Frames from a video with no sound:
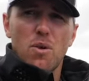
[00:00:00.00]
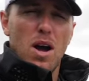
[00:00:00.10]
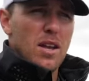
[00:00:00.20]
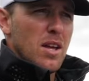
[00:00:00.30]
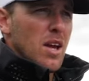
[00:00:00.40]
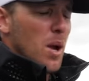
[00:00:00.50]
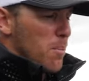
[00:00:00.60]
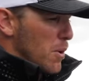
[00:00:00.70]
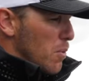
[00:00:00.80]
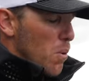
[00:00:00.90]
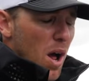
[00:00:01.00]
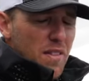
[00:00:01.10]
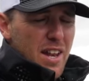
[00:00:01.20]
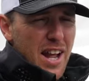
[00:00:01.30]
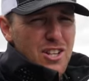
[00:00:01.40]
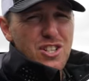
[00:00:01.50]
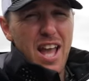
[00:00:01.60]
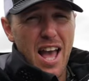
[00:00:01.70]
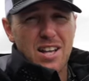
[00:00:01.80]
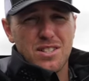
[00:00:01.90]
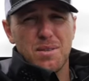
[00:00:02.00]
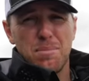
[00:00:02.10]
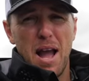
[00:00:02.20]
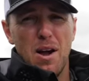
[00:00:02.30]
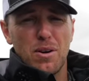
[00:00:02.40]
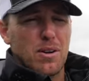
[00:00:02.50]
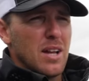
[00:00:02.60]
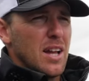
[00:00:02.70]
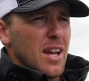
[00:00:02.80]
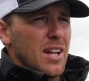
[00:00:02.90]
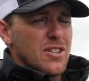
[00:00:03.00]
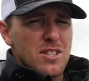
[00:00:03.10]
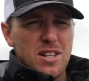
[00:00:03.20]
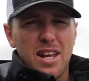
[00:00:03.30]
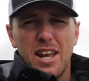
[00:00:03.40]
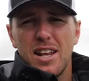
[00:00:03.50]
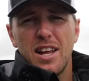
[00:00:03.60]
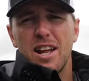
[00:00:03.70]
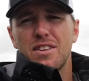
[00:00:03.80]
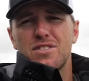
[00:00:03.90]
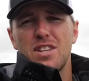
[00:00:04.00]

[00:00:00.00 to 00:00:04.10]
rod, but a rod that actually has some power. And just like any kind of